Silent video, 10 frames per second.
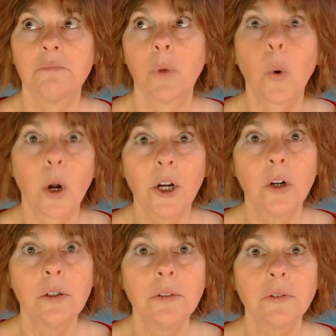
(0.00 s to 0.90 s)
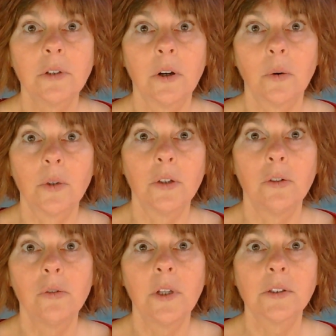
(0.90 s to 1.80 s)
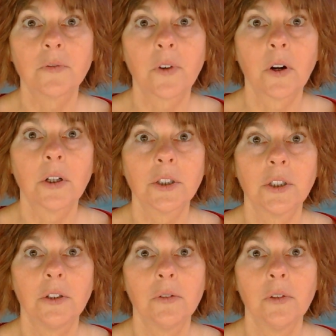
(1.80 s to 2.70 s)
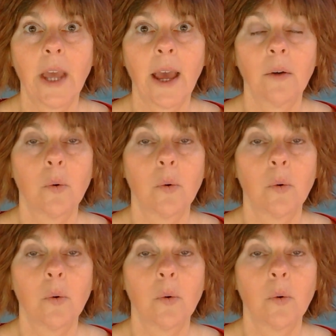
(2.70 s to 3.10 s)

ordinal, so you do this first, you do that,